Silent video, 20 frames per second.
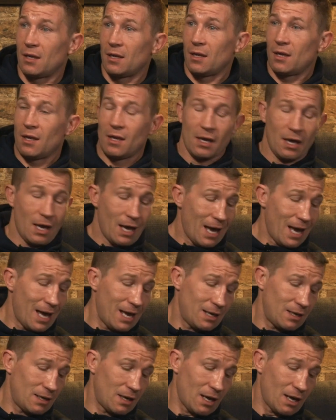Mm.
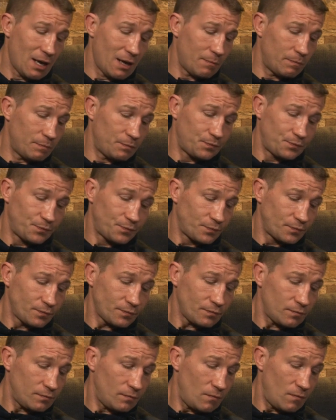And um,
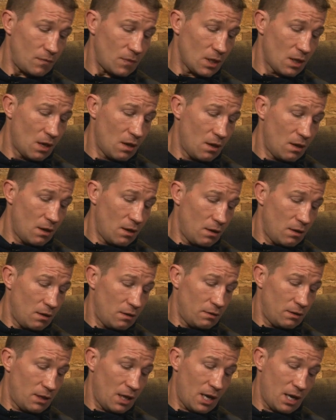
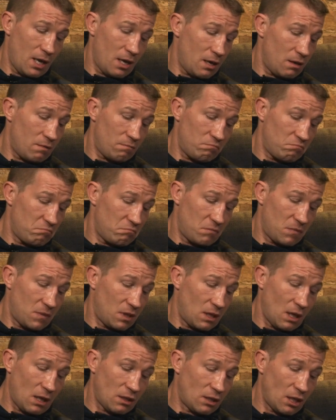they,
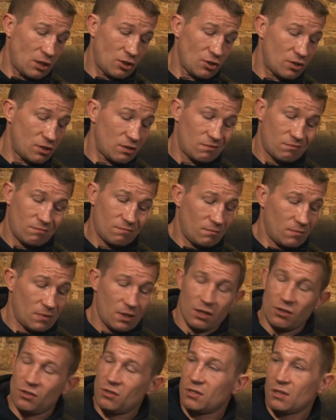they they just
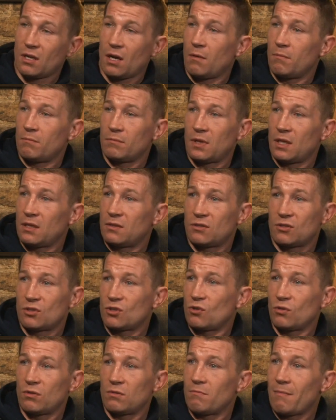they just got they just
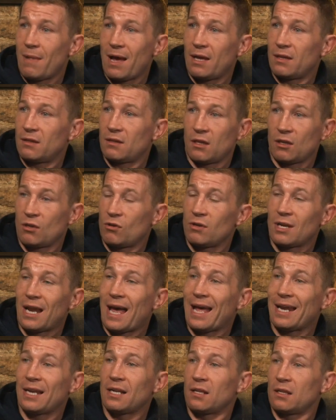couldn't ma they couldn't
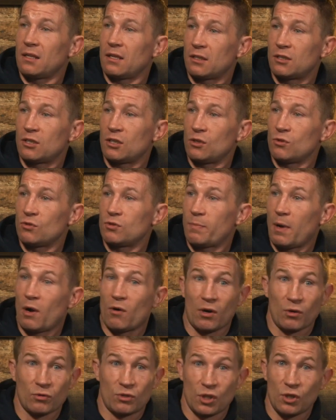handle the Toulouse
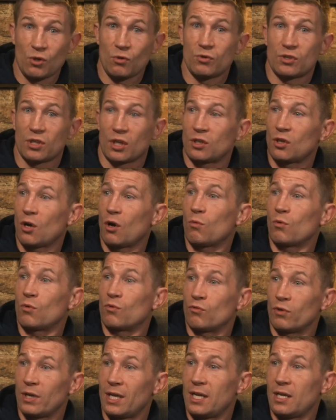power. Now Toulouse, I thought, were
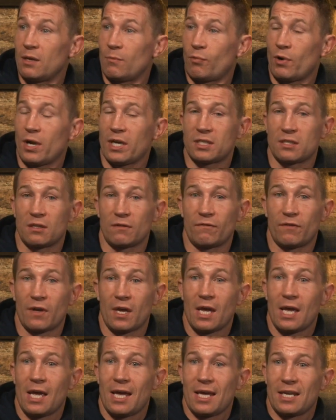really impressive.
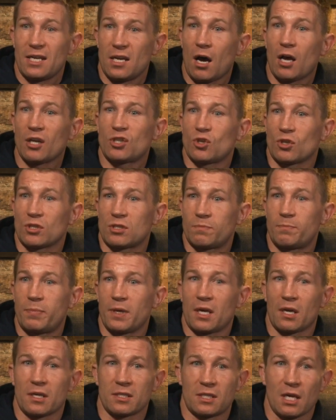Not just
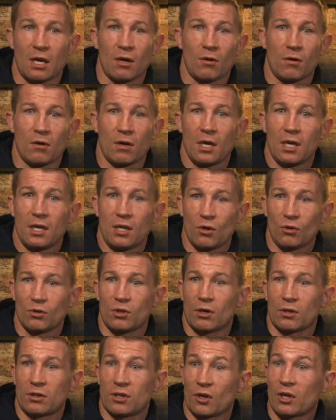because they're, you know,
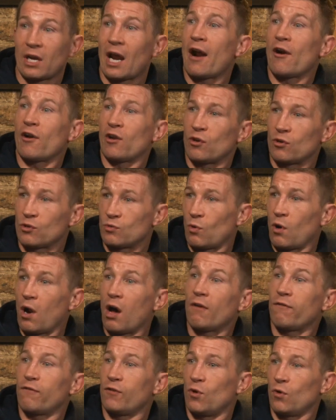their their carriers were
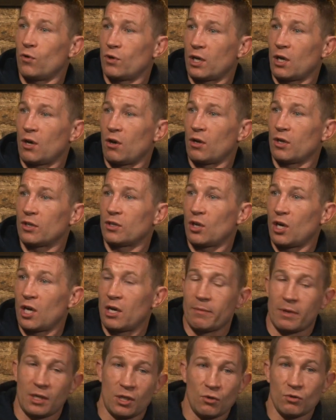offloading all the
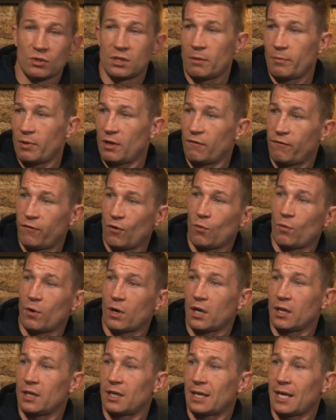time and using a bit of
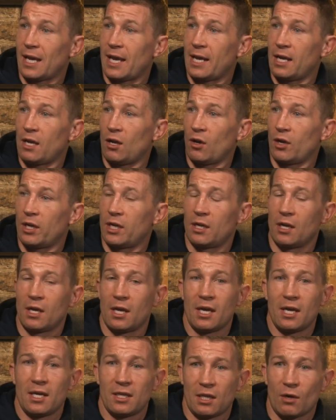footwork on the gain line.
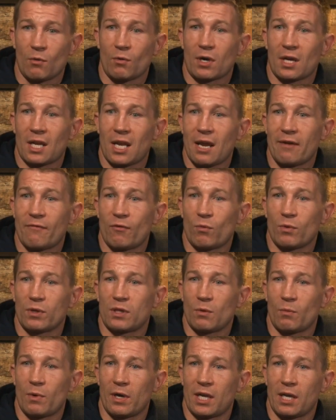They were clever with
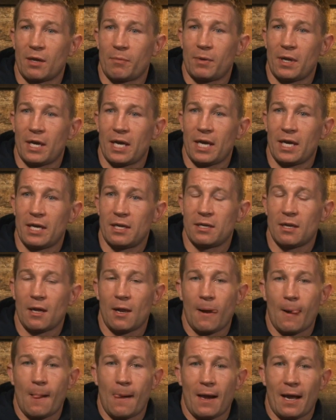the way they played,
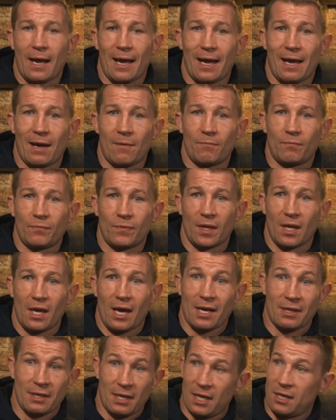um,
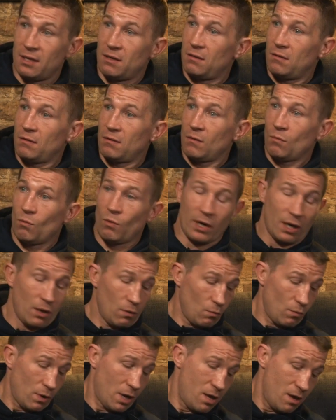and then when it
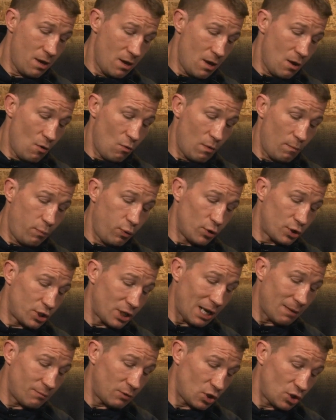when push
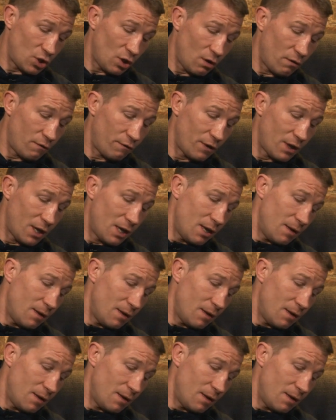came to shove,